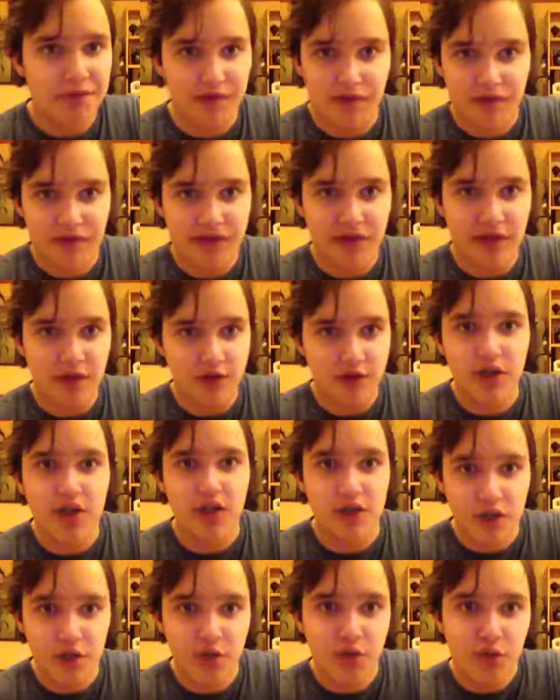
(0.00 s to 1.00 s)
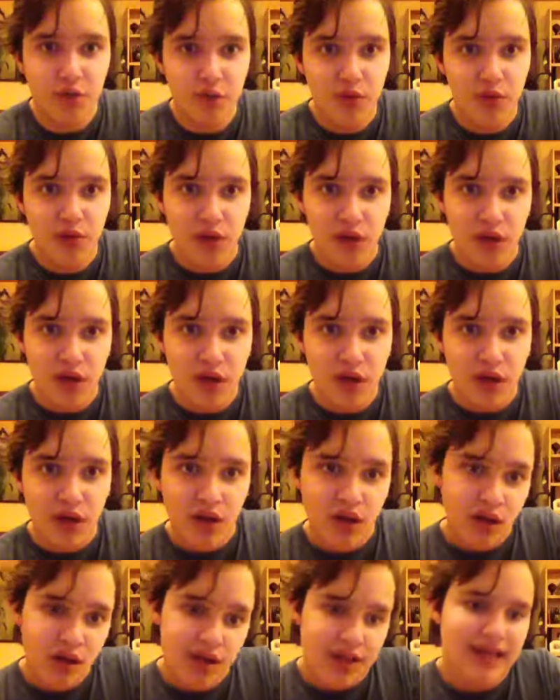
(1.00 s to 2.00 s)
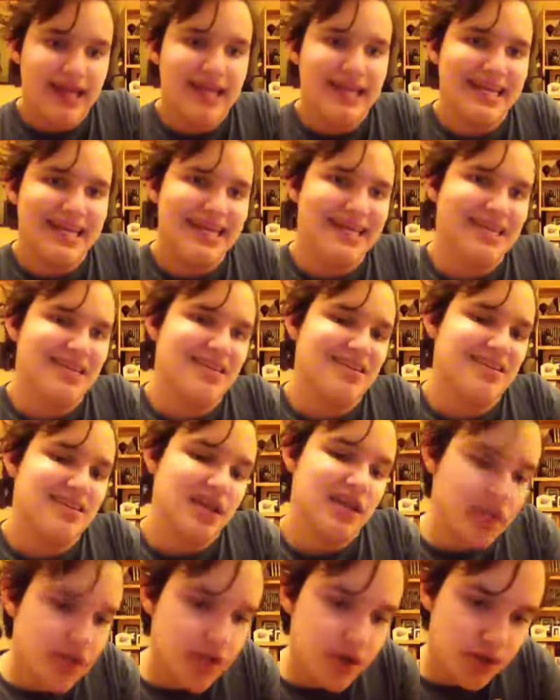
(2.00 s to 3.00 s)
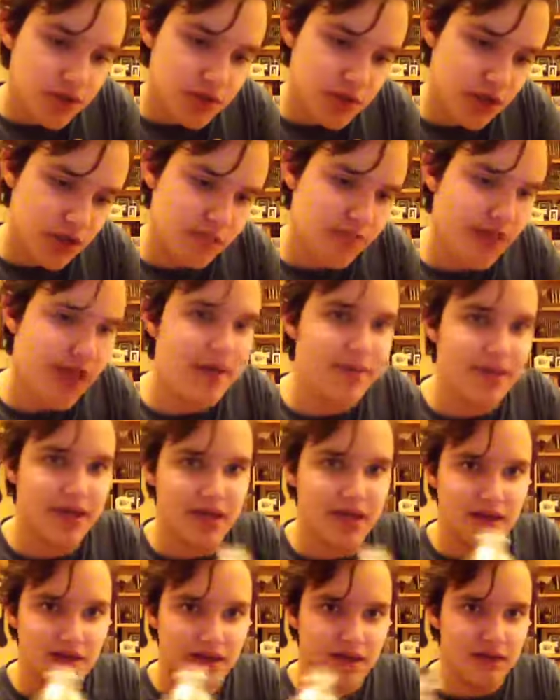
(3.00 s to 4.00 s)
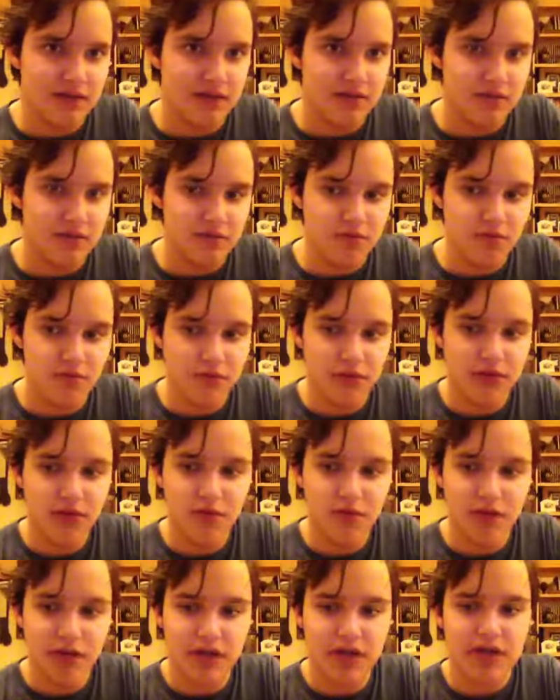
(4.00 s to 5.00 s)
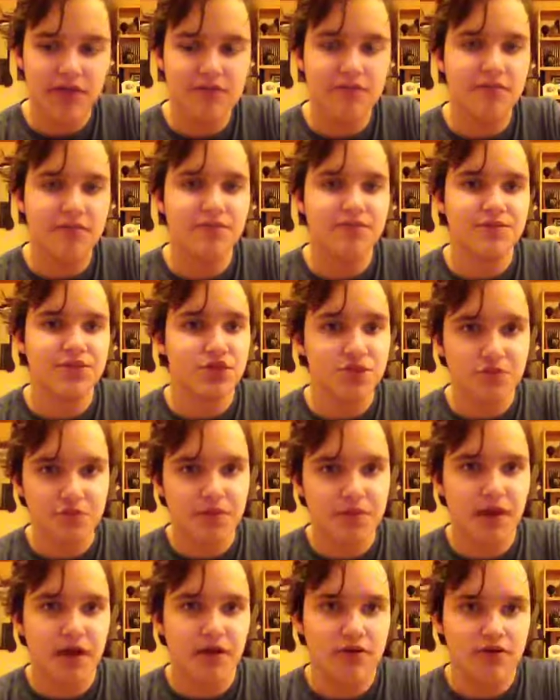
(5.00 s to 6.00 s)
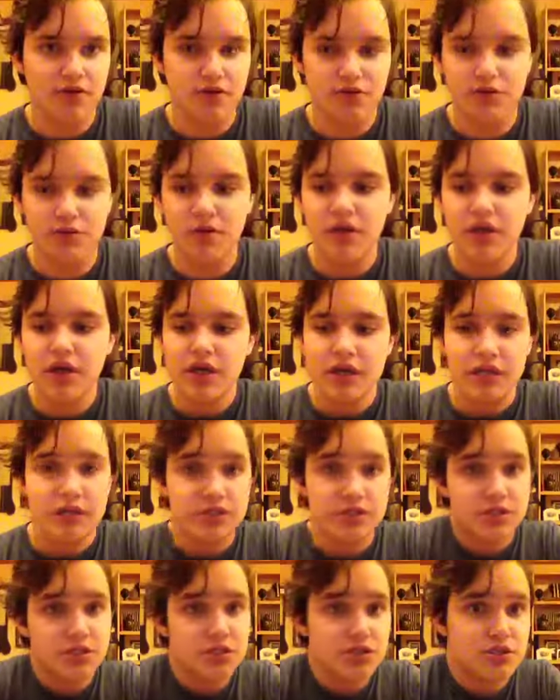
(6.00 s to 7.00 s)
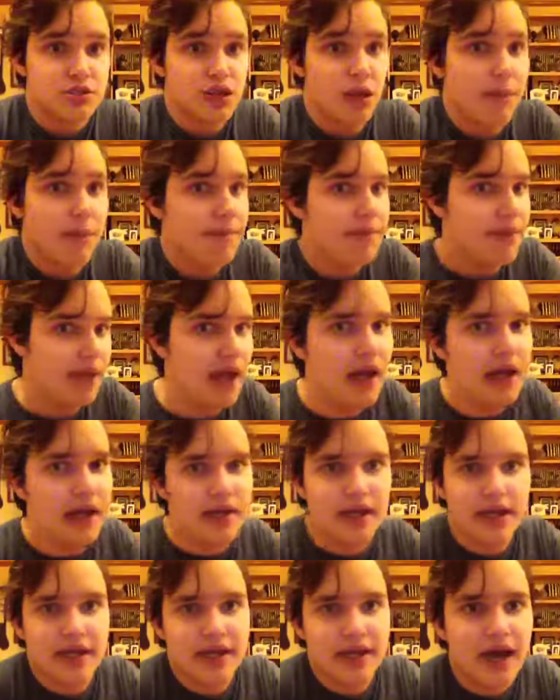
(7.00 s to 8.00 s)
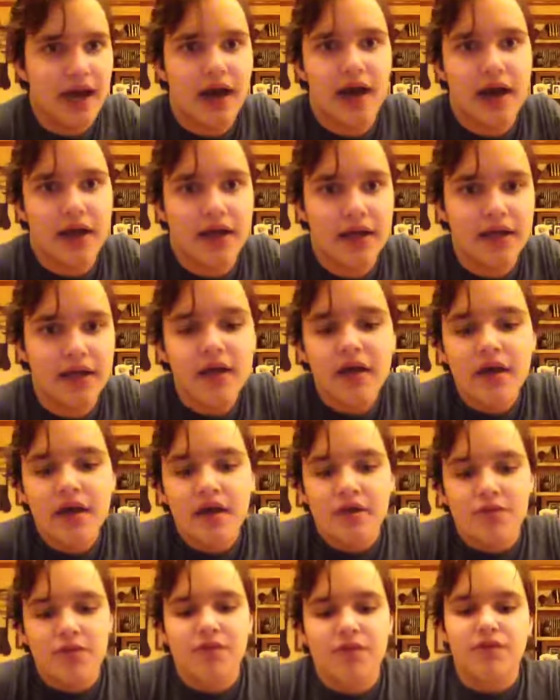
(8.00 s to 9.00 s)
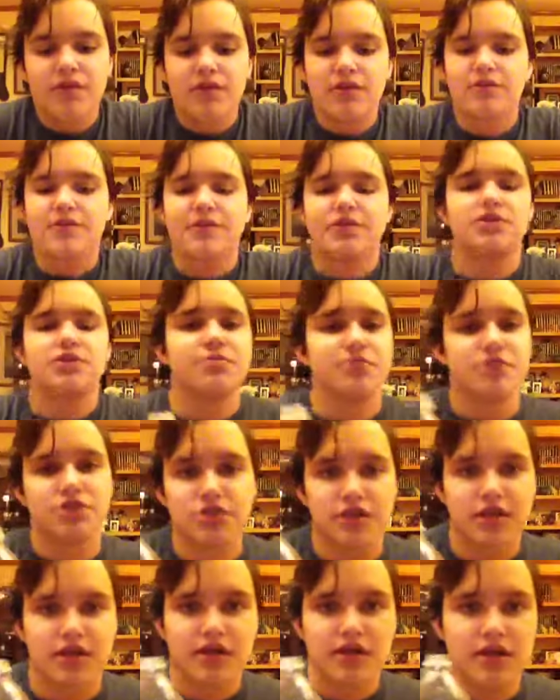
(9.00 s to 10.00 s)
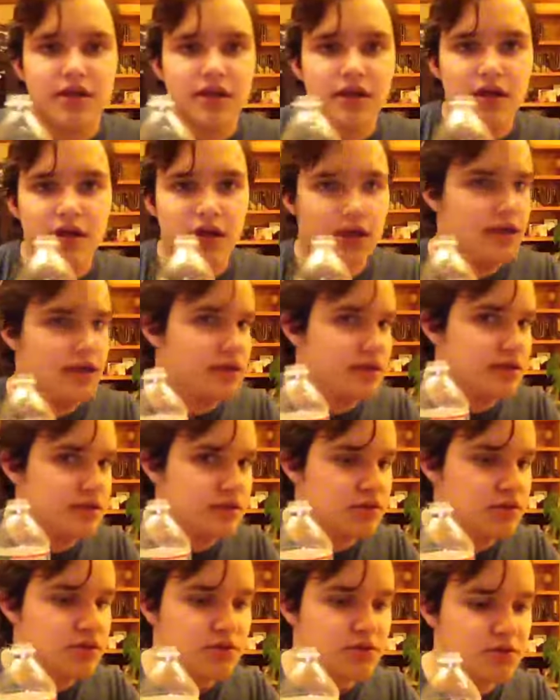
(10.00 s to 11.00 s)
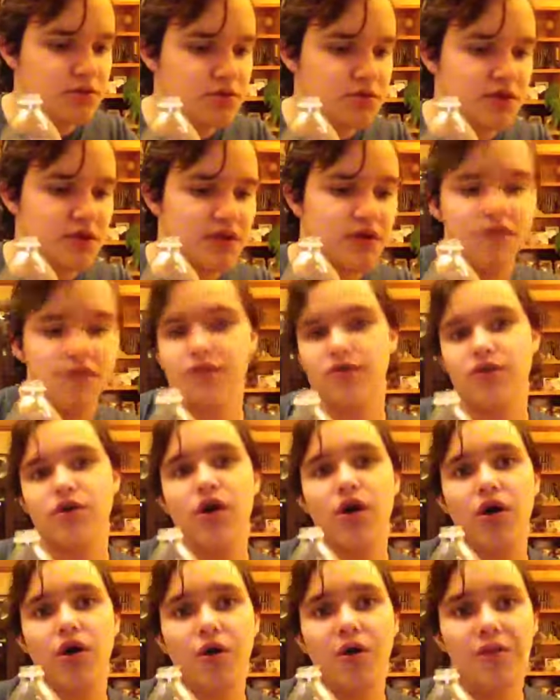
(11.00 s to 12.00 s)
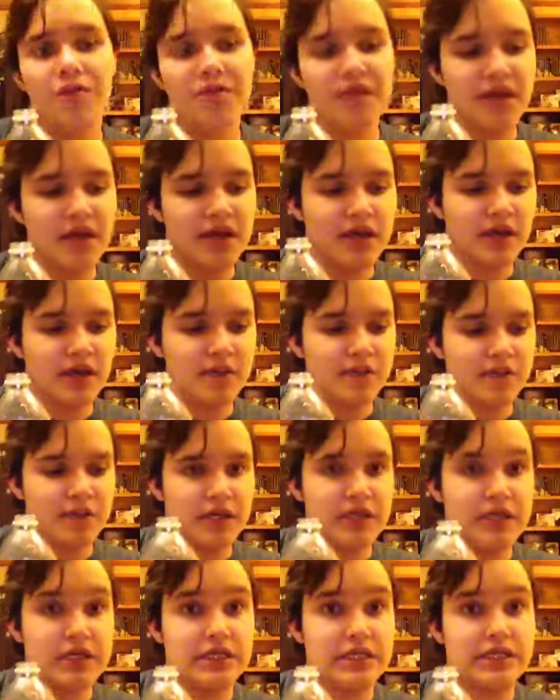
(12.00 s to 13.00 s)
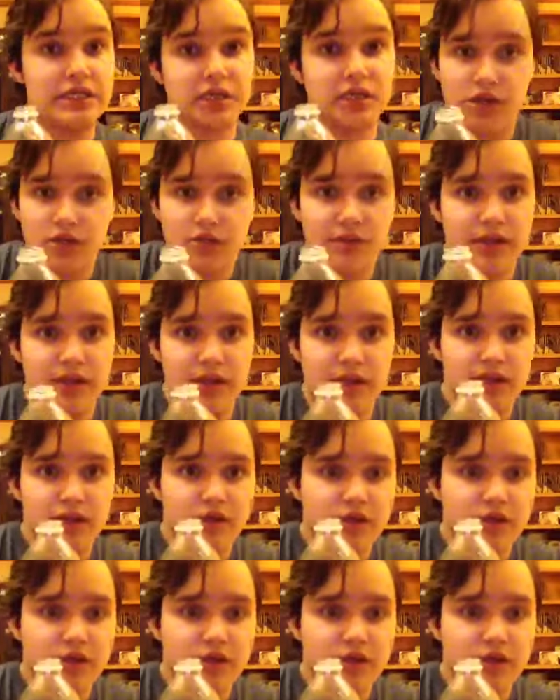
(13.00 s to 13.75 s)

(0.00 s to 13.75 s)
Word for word: thing you can do and Neo's our Batman, and we don't want to give him superpowers. He's just a blind guy with a little bit of super strength and super speed. Overall, he's human.